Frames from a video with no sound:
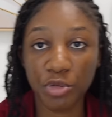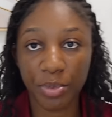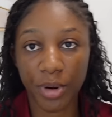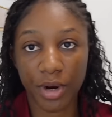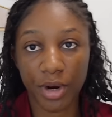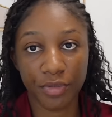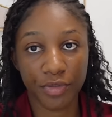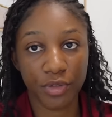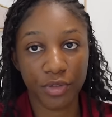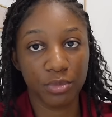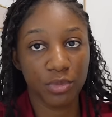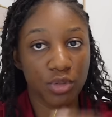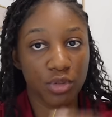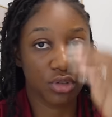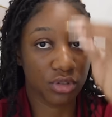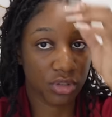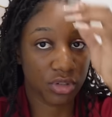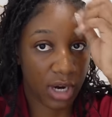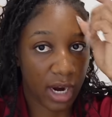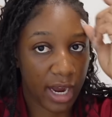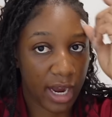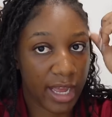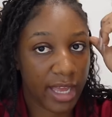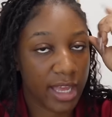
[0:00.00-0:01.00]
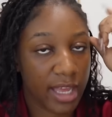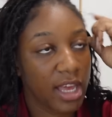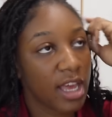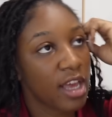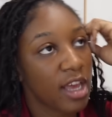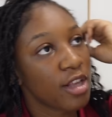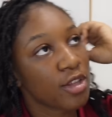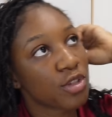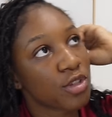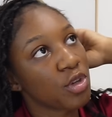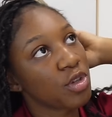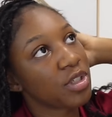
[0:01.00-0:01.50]
perfume to try.
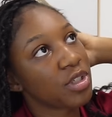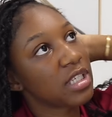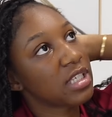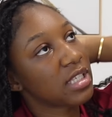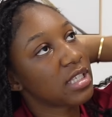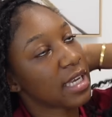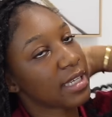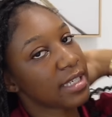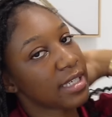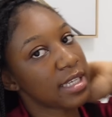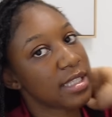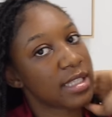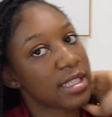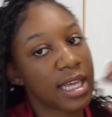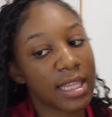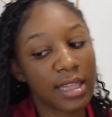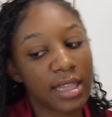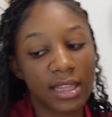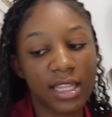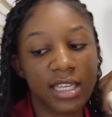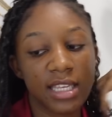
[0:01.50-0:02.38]
So she suggested